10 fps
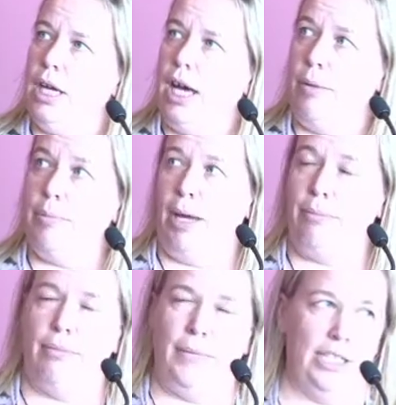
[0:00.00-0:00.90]
But
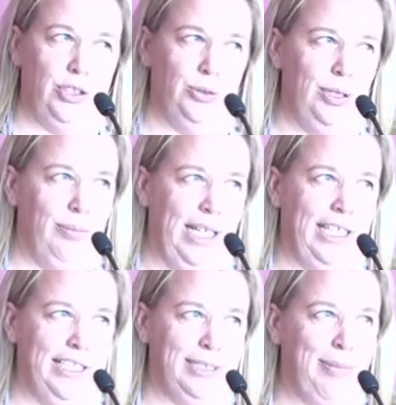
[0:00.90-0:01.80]
make sure you're
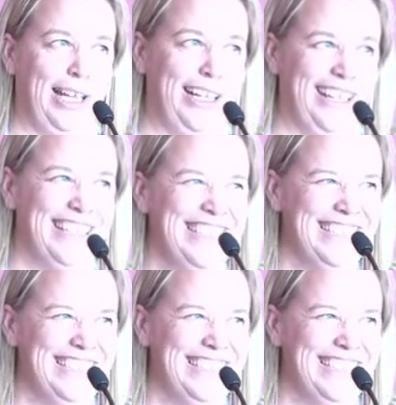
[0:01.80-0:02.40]
making it smarter.